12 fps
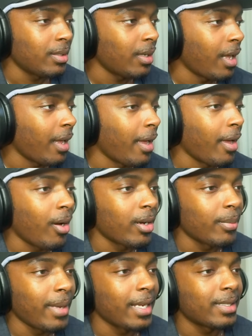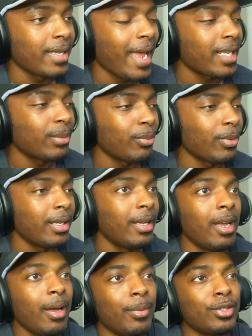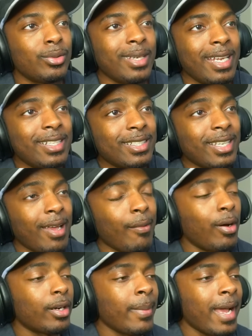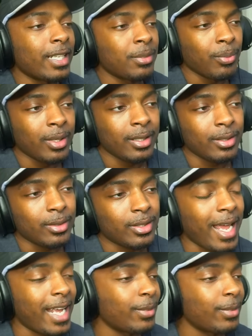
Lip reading: automatic tac sprint, but you can just have automatic sprint. Tac